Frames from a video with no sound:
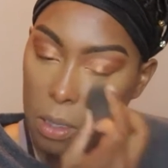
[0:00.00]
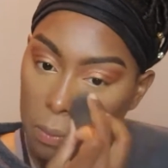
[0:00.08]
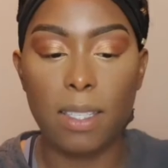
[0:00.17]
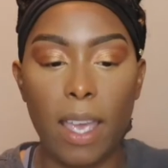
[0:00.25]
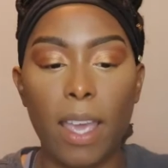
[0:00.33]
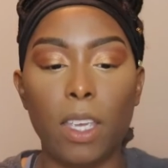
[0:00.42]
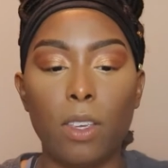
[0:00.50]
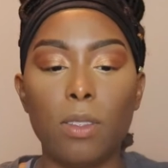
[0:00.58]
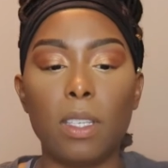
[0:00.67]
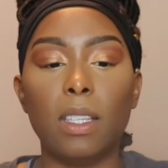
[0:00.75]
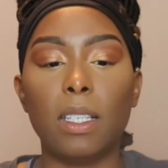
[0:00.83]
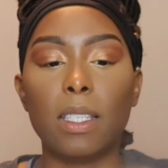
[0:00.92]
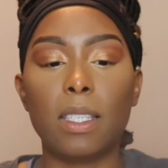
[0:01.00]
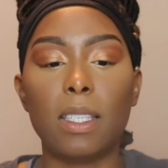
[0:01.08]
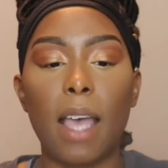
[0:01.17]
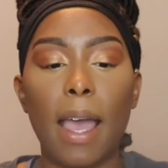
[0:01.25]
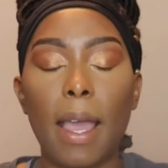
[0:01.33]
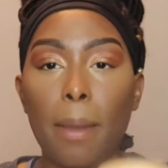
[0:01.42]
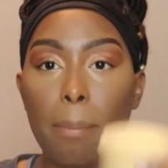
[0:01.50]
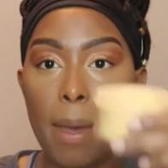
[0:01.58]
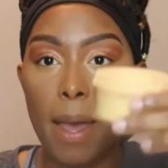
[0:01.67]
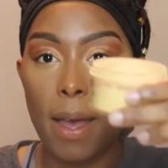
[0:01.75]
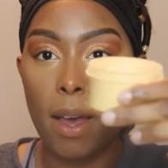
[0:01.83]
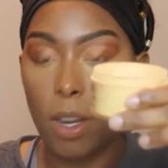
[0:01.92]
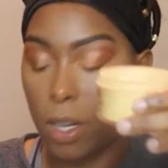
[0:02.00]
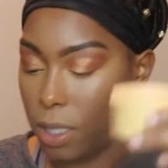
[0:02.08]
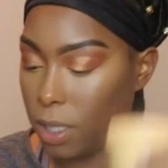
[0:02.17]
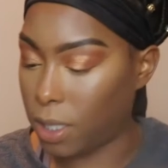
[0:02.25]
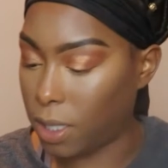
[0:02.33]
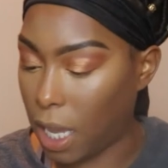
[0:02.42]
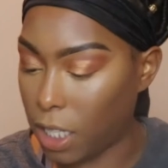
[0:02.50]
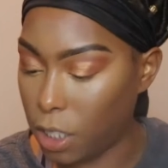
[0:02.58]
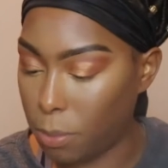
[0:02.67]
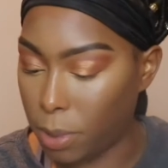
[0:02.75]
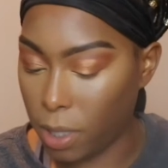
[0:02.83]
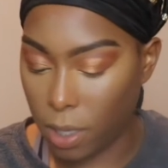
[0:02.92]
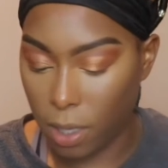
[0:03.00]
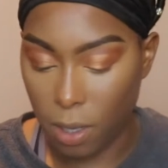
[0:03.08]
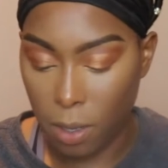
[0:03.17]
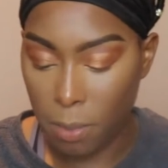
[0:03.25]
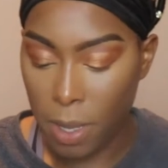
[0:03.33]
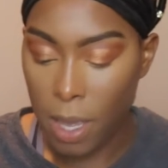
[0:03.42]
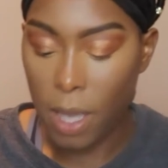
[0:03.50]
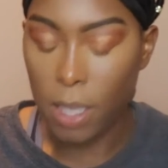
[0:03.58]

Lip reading: Said using the same powder, the Sacha Buttercup.